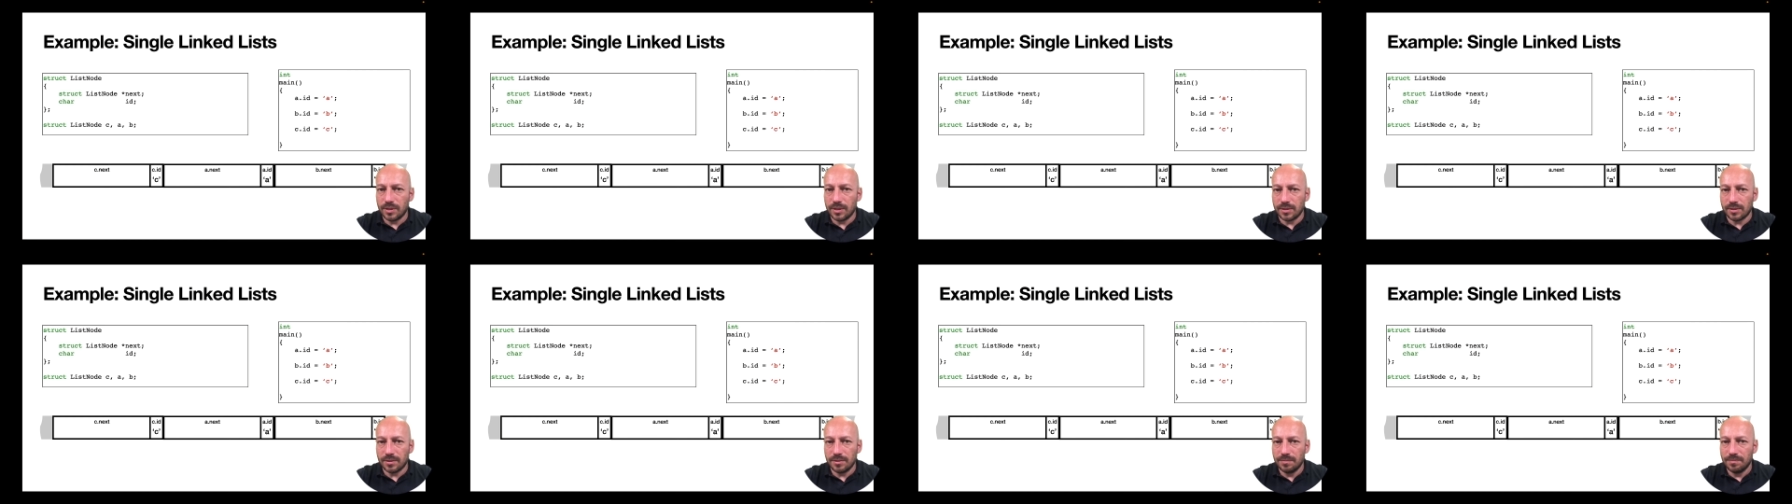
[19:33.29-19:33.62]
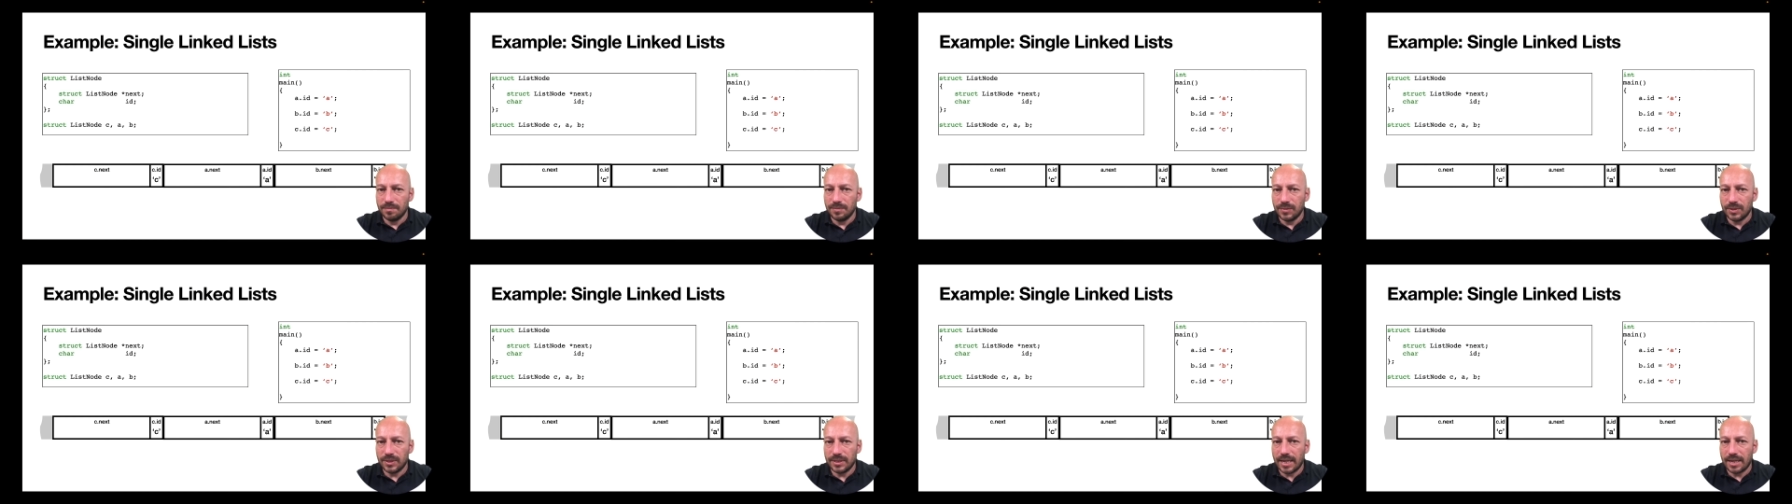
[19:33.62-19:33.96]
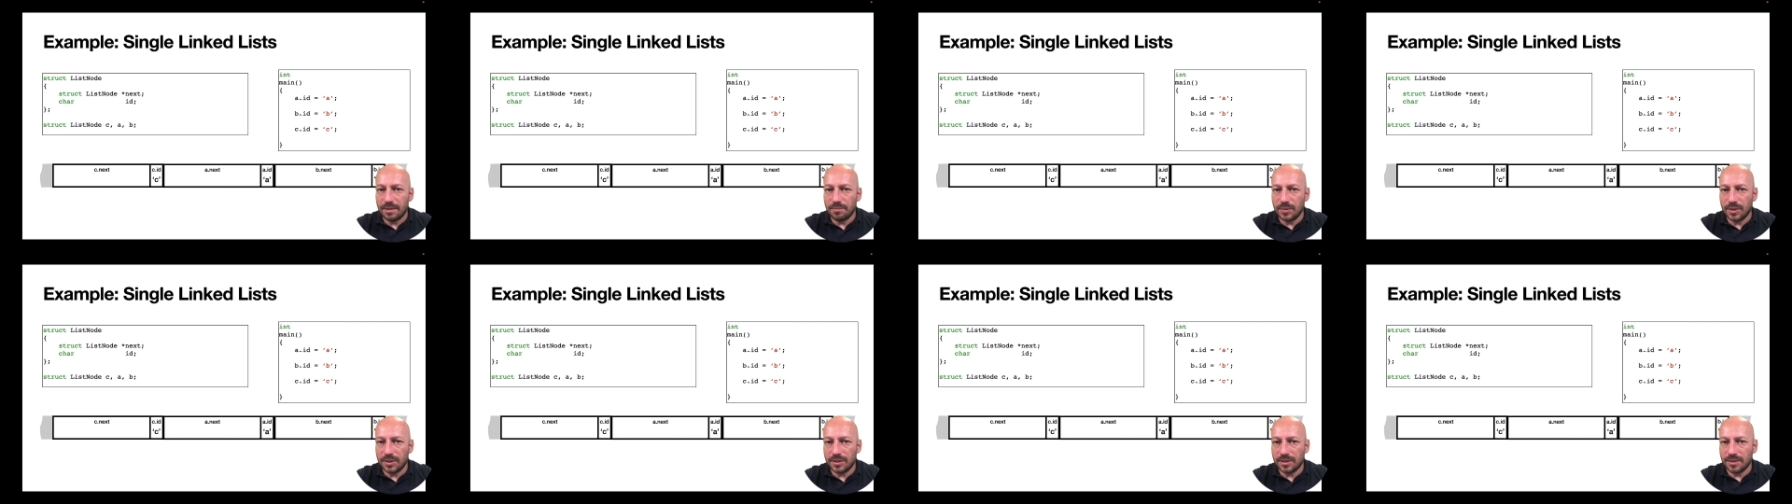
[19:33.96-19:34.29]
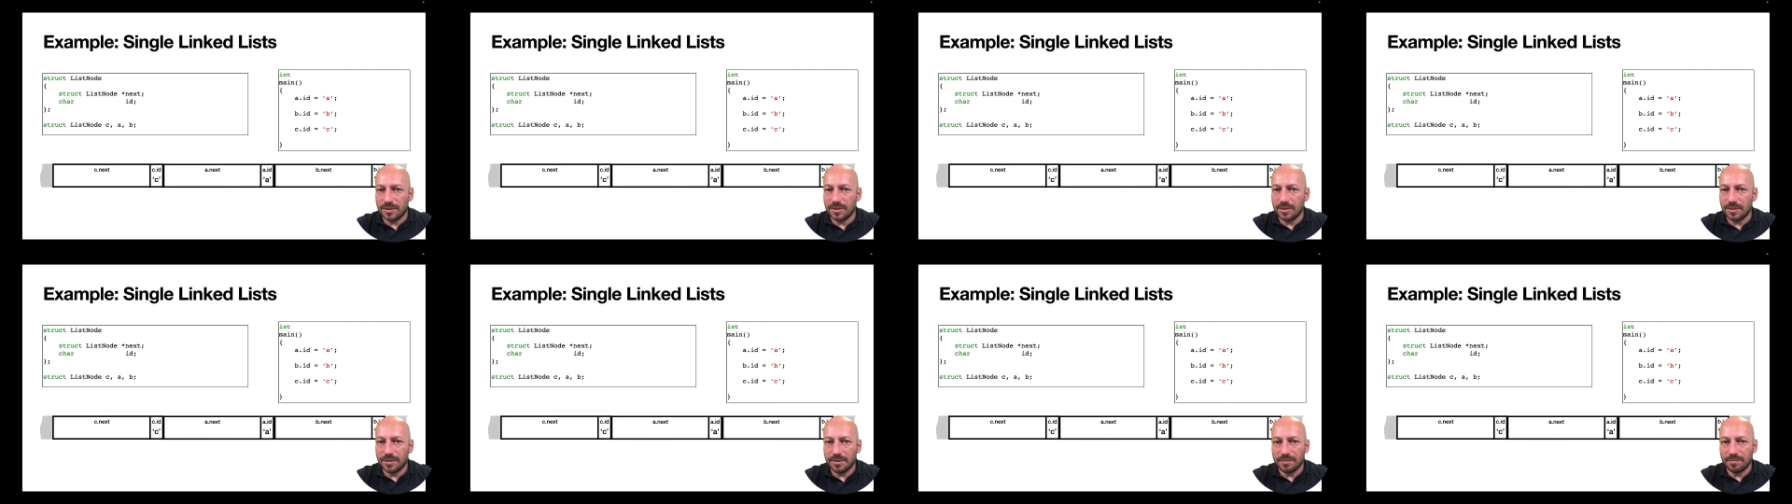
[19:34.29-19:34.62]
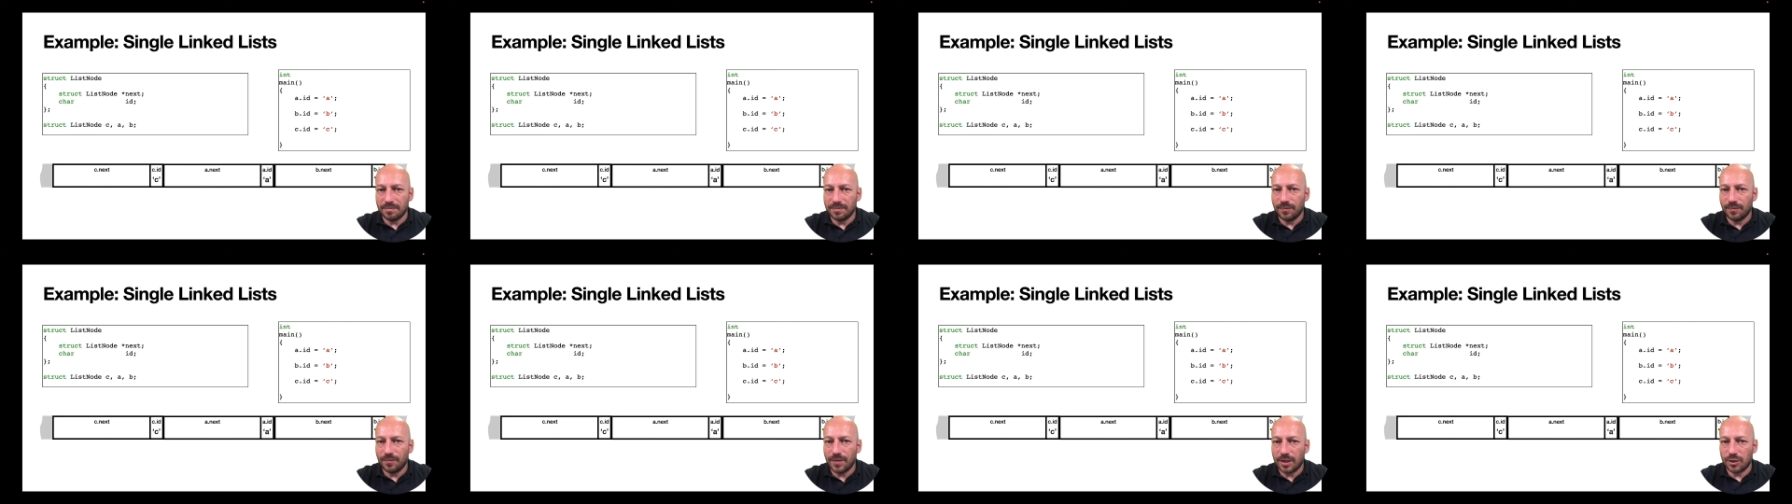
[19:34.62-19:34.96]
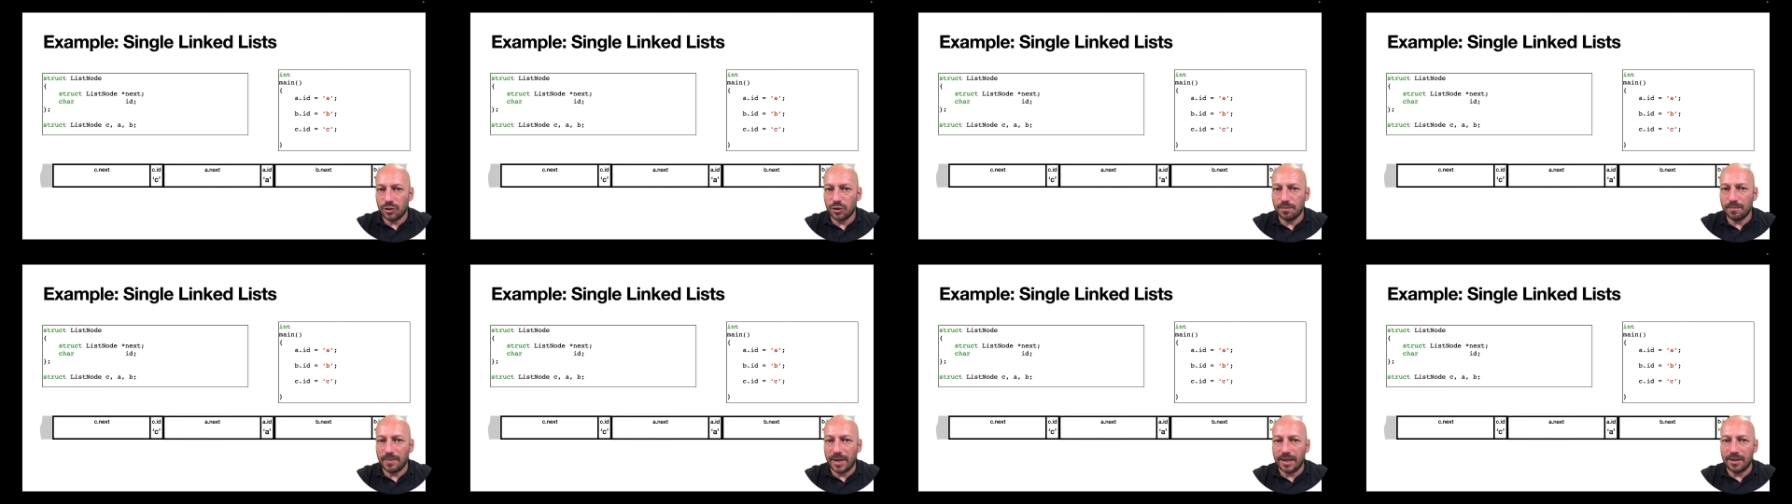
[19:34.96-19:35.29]
these statements in the
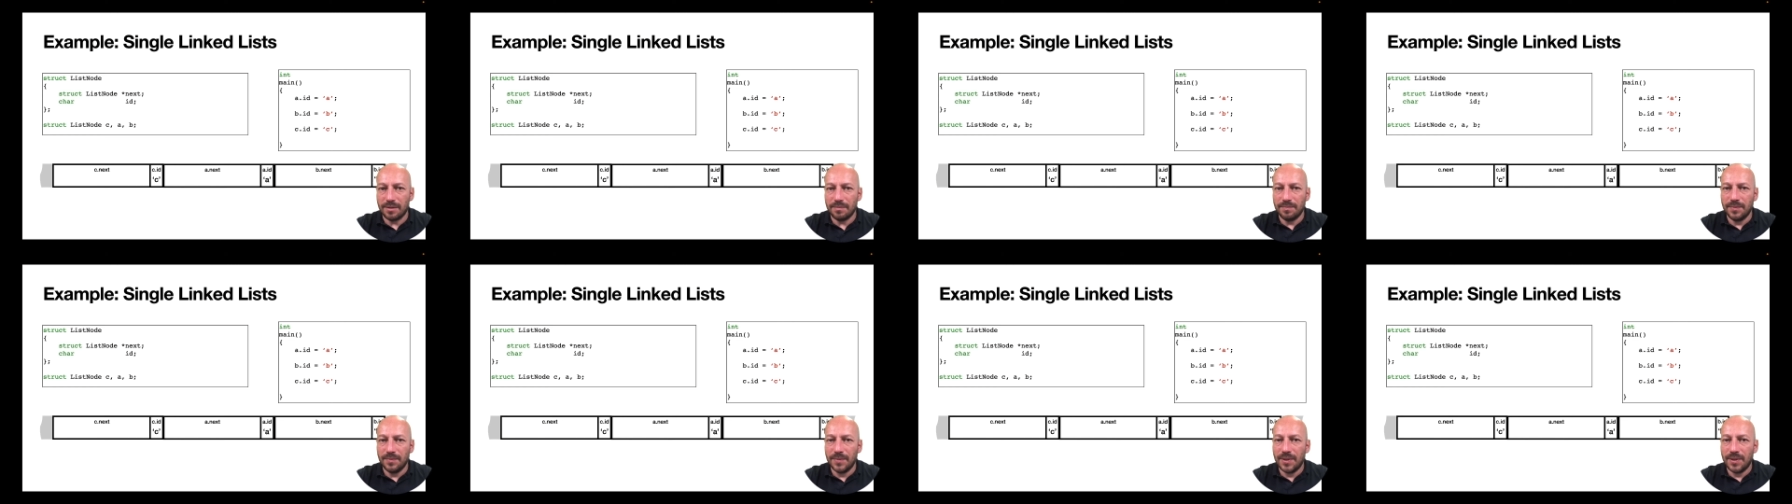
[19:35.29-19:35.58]
function main.